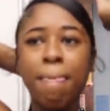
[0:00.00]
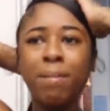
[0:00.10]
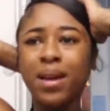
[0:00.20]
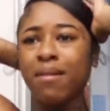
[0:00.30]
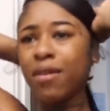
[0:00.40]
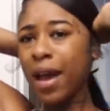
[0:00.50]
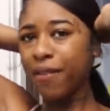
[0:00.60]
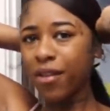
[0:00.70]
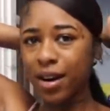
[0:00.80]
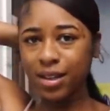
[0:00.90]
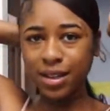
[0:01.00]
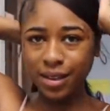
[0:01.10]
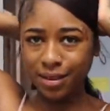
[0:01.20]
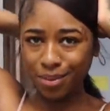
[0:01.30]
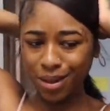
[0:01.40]
But even after I did
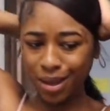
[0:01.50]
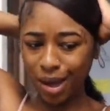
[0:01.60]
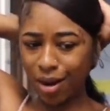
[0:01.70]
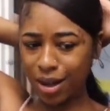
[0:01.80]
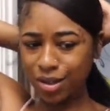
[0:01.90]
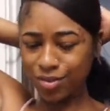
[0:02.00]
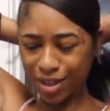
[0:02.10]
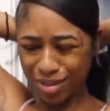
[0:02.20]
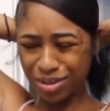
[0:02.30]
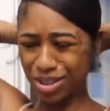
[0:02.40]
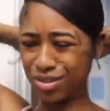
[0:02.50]
this money count, I just feel like bitch,